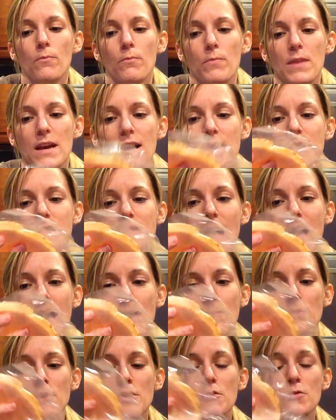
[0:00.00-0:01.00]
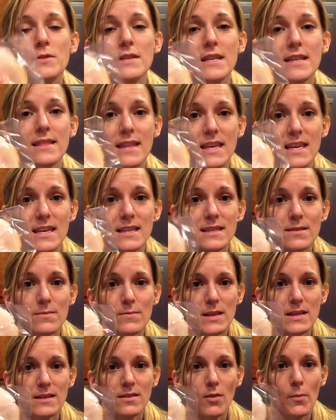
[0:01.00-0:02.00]
because I'm using these
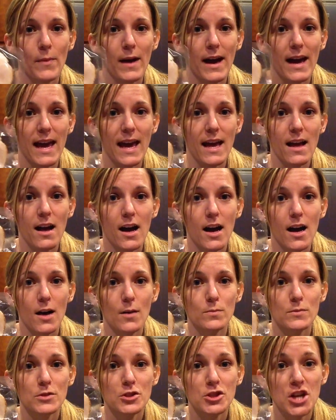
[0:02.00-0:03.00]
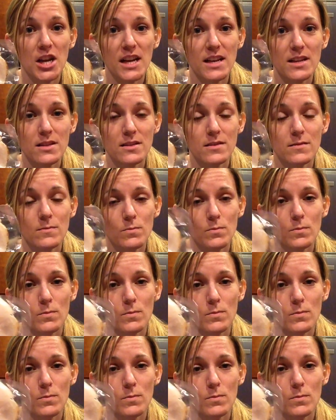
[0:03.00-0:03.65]
are my chicken